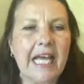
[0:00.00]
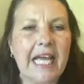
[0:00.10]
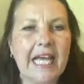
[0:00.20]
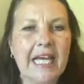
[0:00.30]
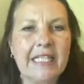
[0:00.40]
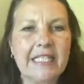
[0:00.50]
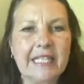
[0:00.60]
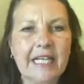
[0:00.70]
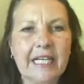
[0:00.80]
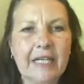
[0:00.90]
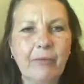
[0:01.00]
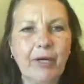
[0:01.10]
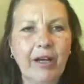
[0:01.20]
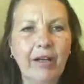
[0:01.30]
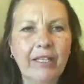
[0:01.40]
And
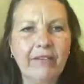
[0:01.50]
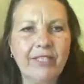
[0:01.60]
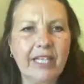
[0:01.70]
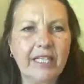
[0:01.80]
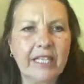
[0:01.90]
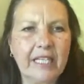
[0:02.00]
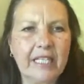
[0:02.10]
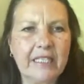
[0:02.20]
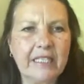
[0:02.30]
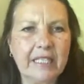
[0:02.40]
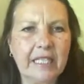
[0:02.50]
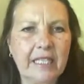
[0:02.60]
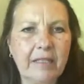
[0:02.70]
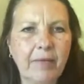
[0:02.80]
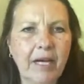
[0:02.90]
all I've done is
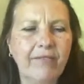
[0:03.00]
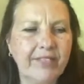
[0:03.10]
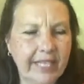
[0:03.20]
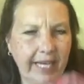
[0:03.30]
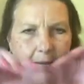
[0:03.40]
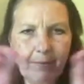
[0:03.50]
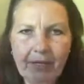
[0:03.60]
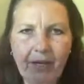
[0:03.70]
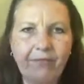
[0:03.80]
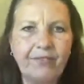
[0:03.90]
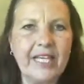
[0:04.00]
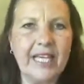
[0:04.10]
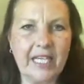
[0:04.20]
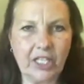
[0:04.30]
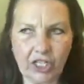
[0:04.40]
I've taped off
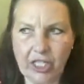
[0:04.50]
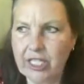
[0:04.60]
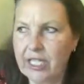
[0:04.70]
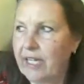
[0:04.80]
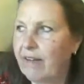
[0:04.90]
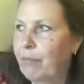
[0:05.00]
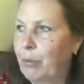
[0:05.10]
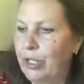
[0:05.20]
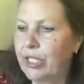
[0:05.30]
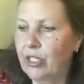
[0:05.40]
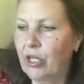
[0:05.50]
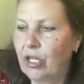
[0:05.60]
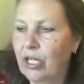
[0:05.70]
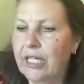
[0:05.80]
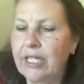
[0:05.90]
the edges, and I've put it
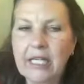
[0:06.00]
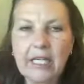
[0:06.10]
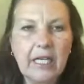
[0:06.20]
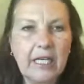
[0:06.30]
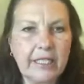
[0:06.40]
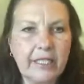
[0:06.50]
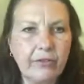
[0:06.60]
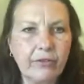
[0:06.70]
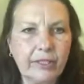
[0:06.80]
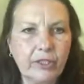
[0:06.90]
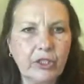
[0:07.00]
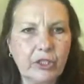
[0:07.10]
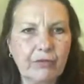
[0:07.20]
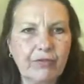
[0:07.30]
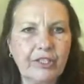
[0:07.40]
on another little
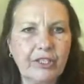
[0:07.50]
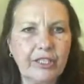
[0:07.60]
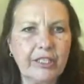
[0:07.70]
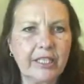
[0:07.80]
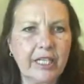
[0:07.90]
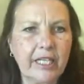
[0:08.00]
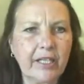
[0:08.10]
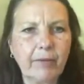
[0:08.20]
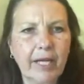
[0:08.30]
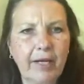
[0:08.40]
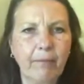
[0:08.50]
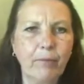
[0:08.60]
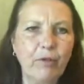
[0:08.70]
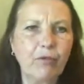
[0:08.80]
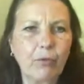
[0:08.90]
surface that I can kind of
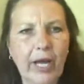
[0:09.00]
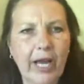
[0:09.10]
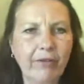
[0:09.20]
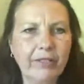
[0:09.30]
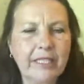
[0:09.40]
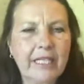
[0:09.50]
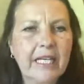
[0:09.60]
move around.